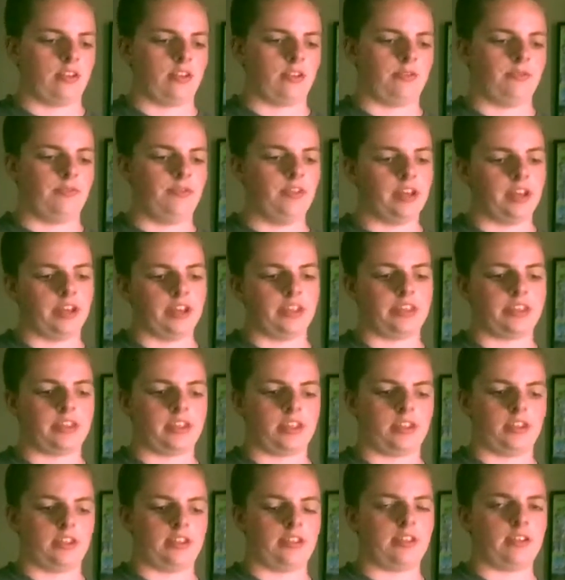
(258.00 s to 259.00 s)
or fifth.
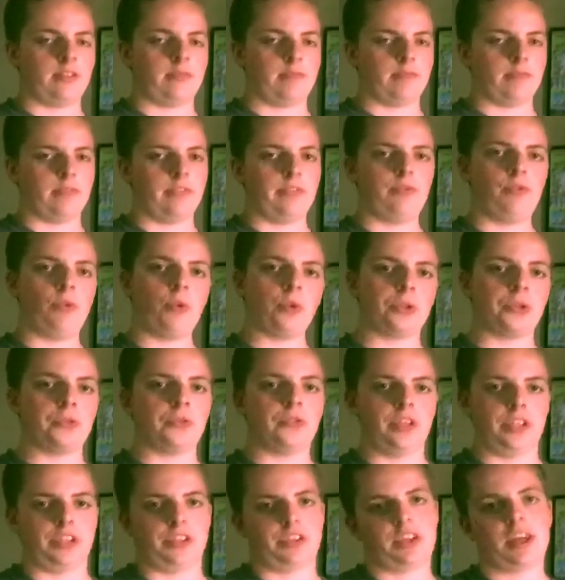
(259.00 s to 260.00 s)

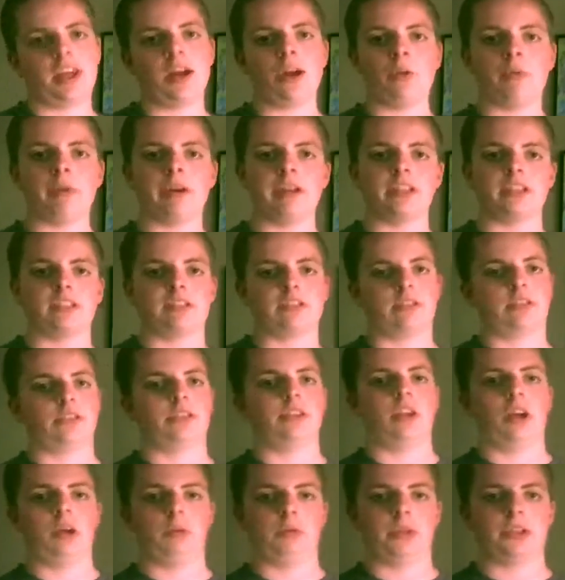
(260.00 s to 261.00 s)
Carowinds or
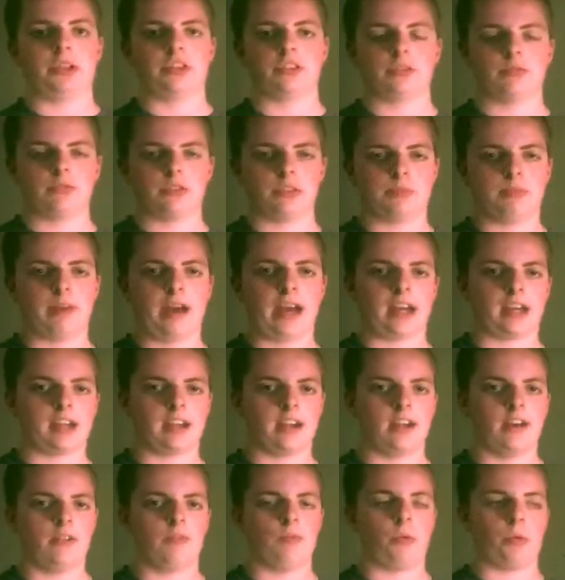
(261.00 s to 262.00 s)
Dollywood, you can switch back,
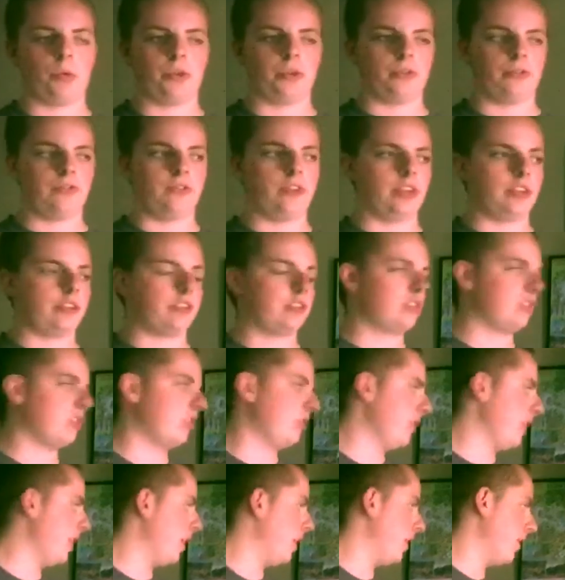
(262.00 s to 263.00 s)
fourth or fifth. So
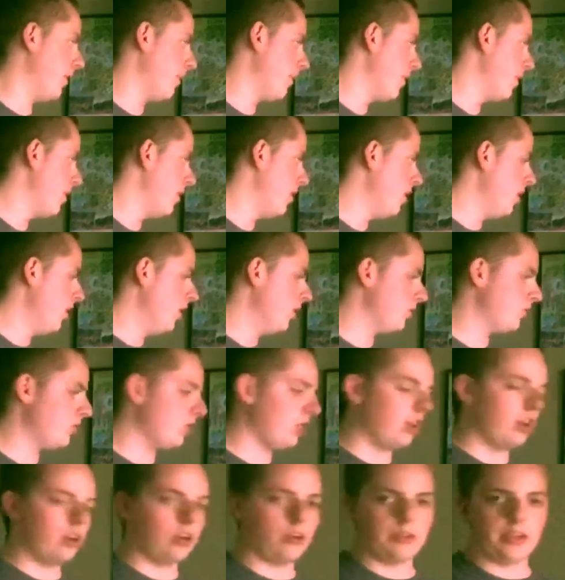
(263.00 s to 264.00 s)
yeah, if
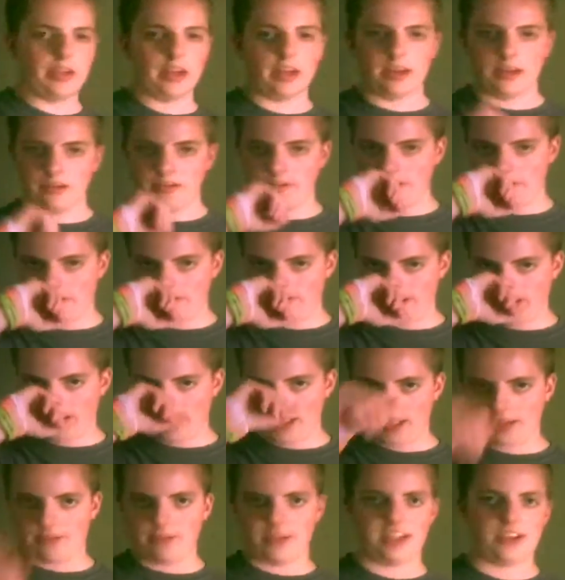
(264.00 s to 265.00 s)
you
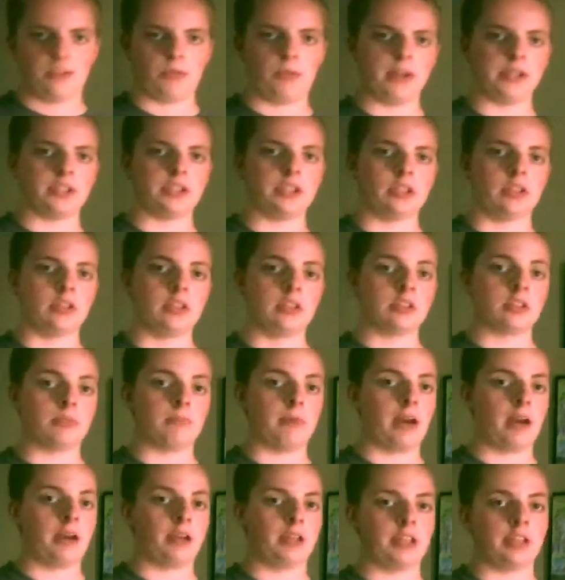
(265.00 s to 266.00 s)
guys have any questions
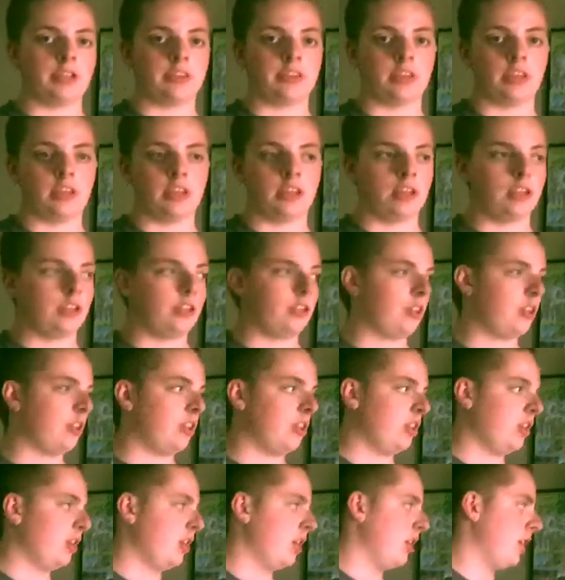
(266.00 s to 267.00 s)
about anything,
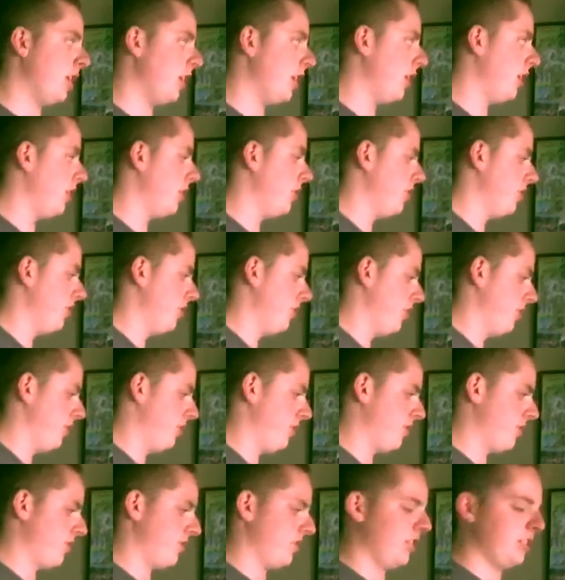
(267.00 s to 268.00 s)

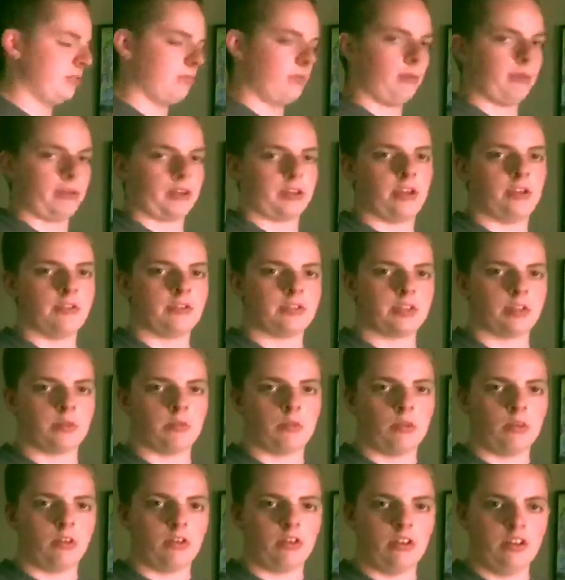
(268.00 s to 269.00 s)
any things about my coaster
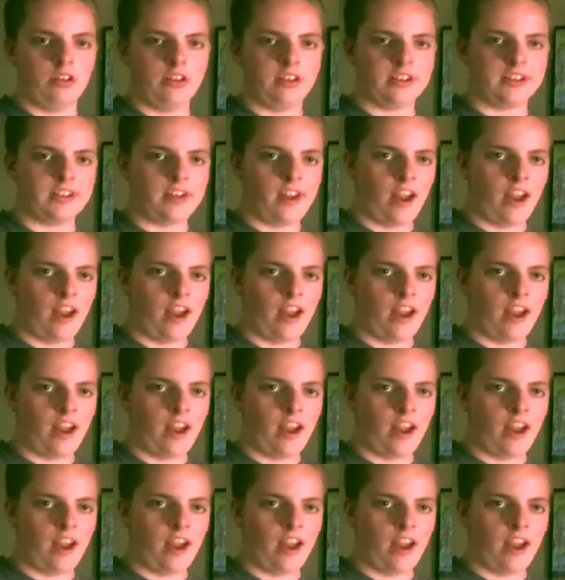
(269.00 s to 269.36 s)
wall,